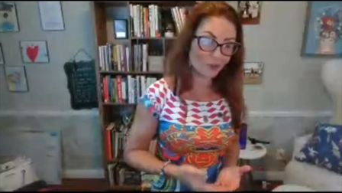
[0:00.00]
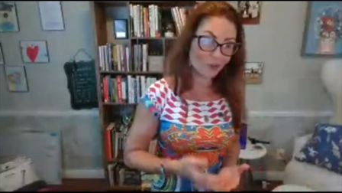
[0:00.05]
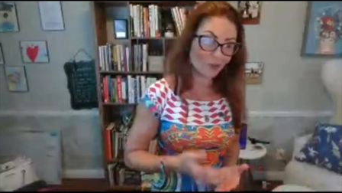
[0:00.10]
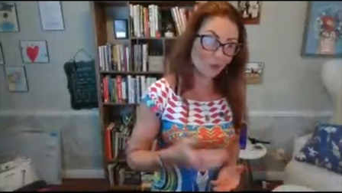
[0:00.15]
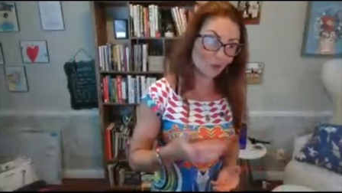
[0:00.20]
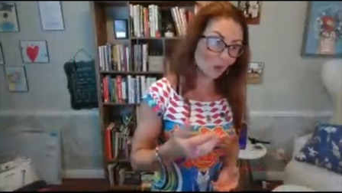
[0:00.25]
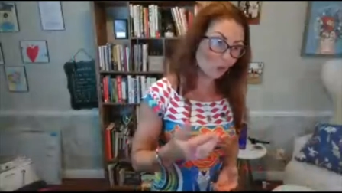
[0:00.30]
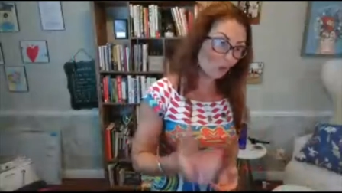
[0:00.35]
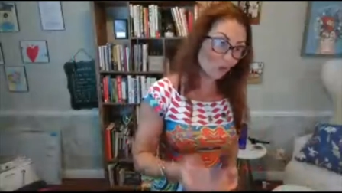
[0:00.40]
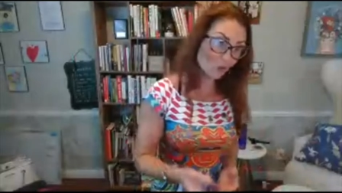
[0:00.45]

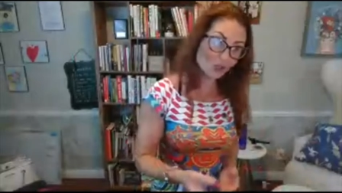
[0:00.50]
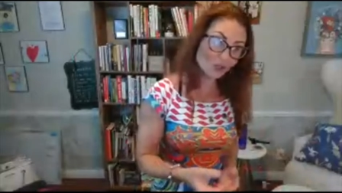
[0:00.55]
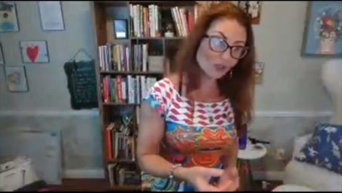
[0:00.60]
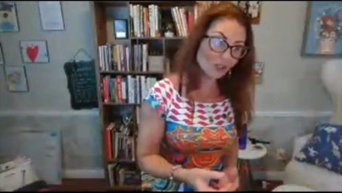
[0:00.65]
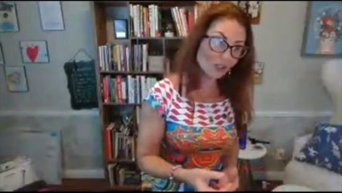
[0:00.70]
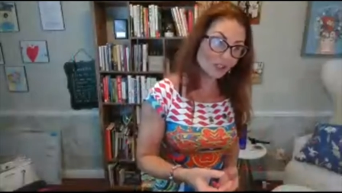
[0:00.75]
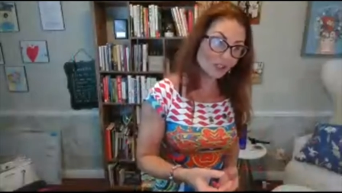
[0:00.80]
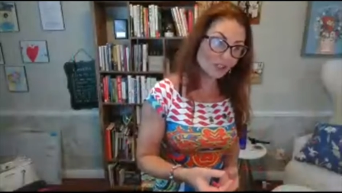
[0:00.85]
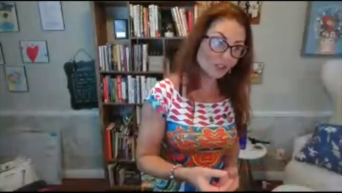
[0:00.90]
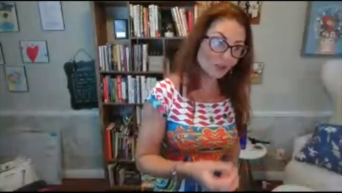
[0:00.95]
What are you going
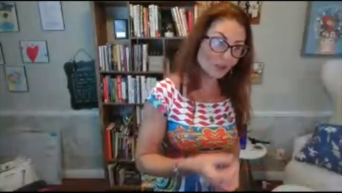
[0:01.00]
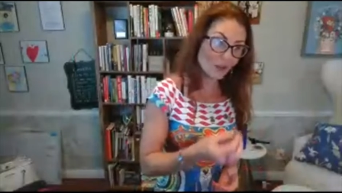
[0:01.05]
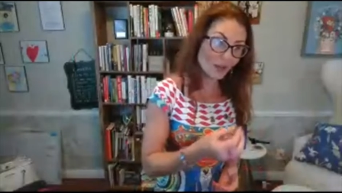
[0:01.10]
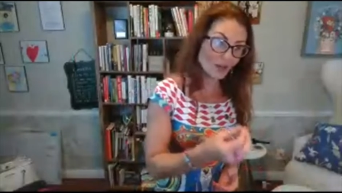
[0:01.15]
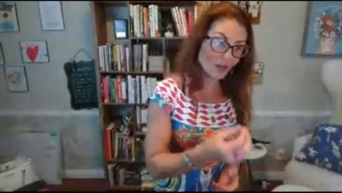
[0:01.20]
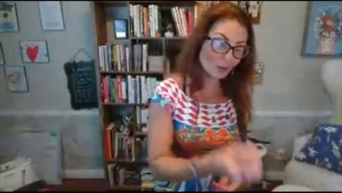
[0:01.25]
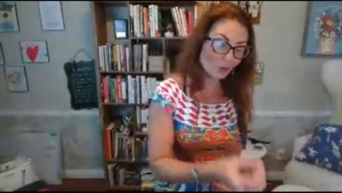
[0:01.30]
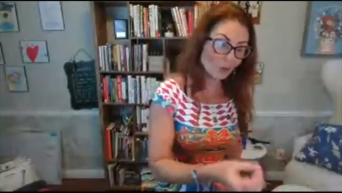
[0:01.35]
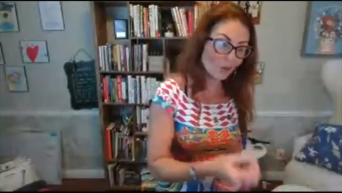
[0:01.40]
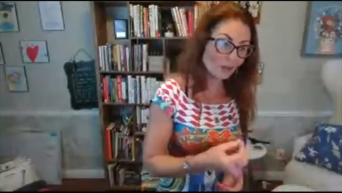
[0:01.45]
to do? And
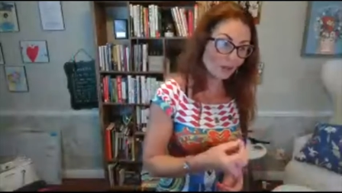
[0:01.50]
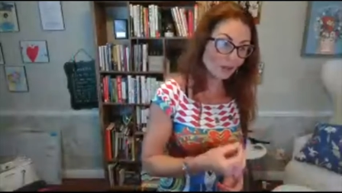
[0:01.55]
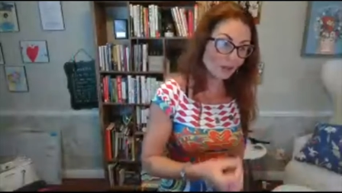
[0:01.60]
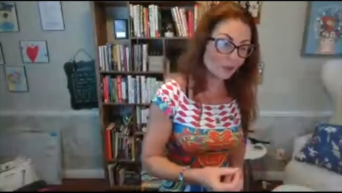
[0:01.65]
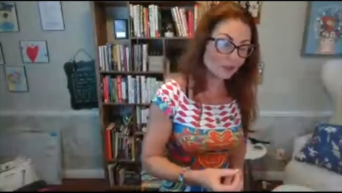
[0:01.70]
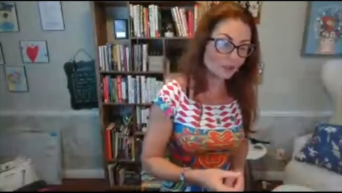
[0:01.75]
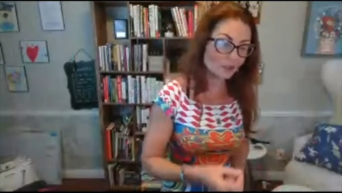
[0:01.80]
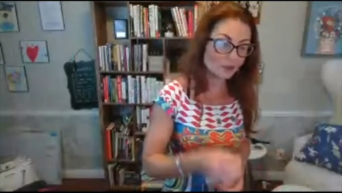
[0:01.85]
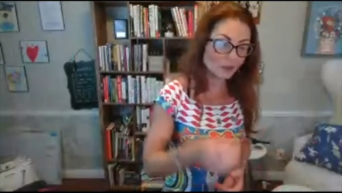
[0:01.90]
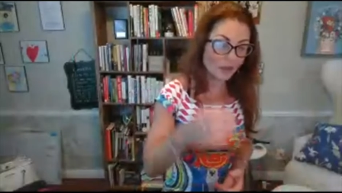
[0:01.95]
why are you going to
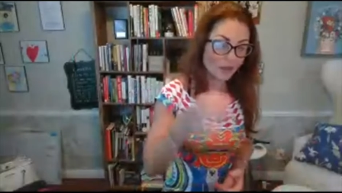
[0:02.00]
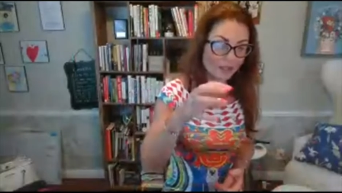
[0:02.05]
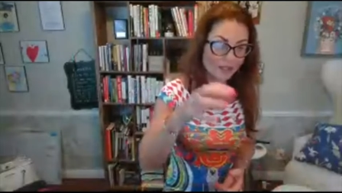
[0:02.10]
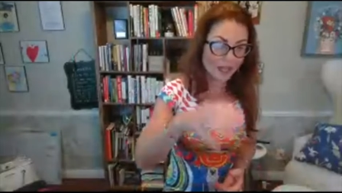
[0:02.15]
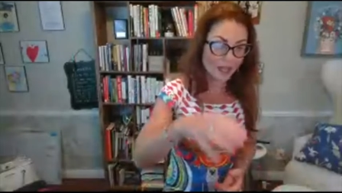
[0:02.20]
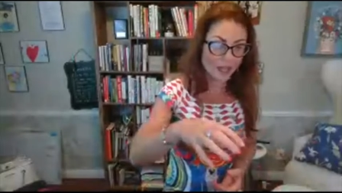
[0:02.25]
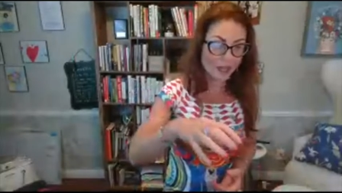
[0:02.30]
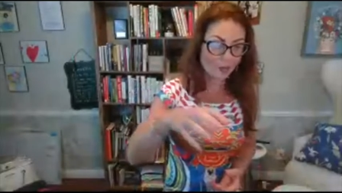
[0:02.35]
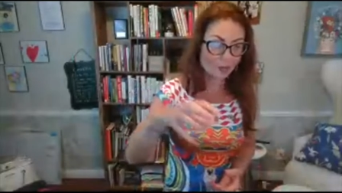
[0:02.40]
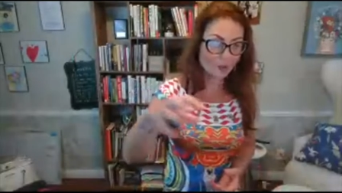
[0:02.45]
do? And
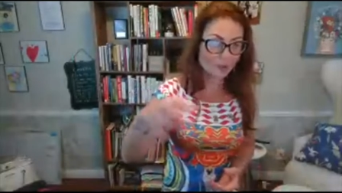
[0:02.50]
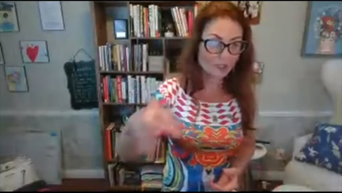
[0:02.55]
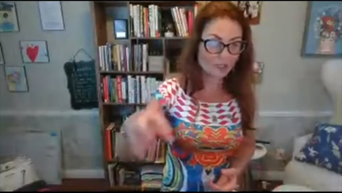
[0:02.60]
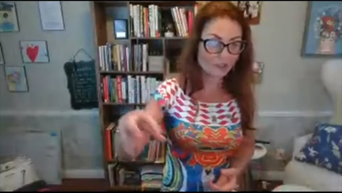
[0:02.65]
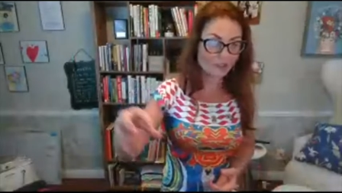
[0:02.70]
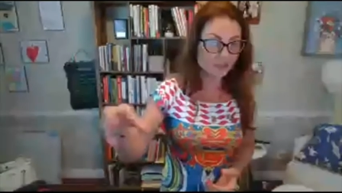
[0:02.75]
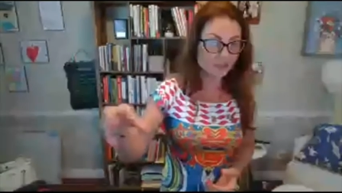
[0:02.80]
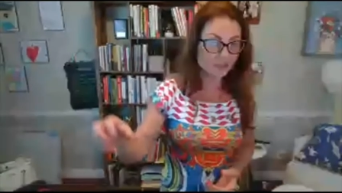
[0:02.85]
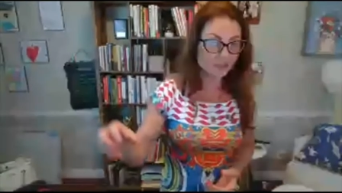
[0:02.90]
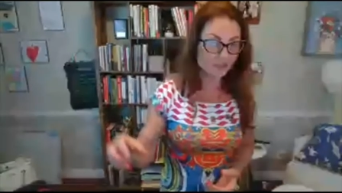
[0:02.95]
how you can
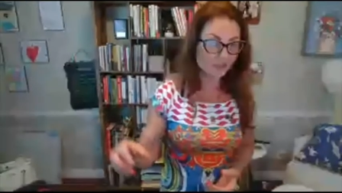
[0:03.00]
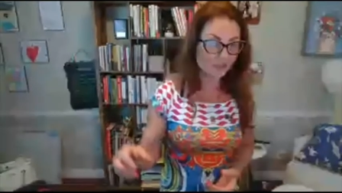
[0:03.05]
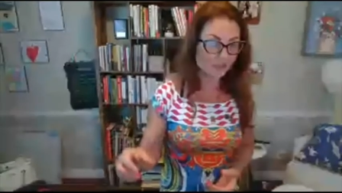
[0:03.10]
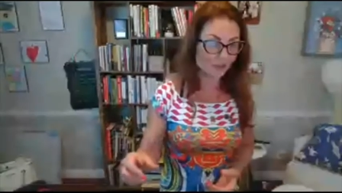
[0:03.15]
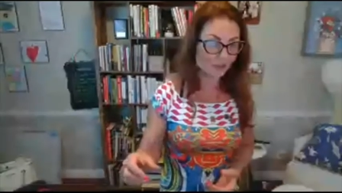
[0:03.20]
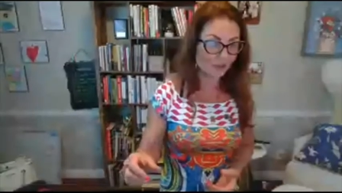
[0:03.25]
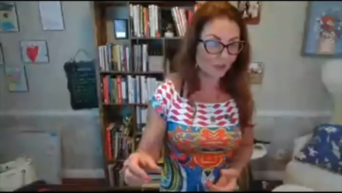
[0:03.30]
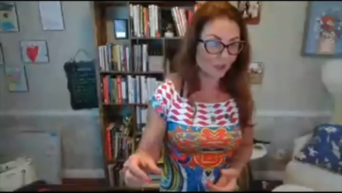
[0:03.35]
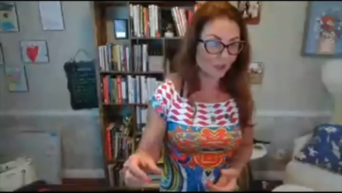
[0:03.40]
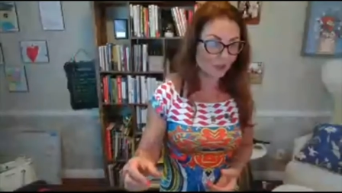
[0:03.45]
continue?
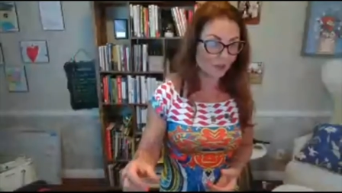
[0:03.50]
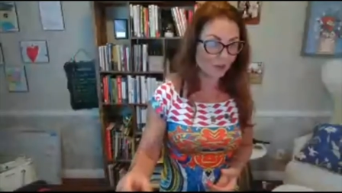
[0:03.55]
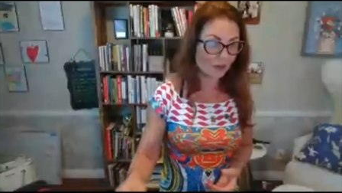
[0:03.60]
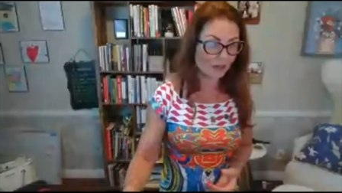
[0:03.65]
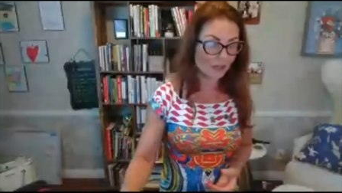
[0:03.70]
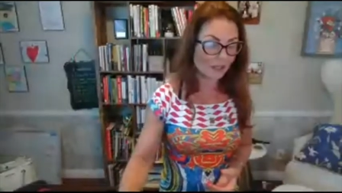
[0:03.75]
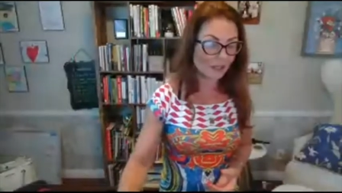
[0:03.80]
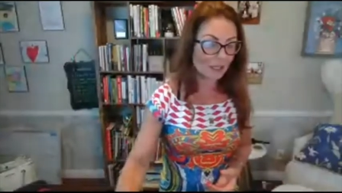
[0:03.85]
Right.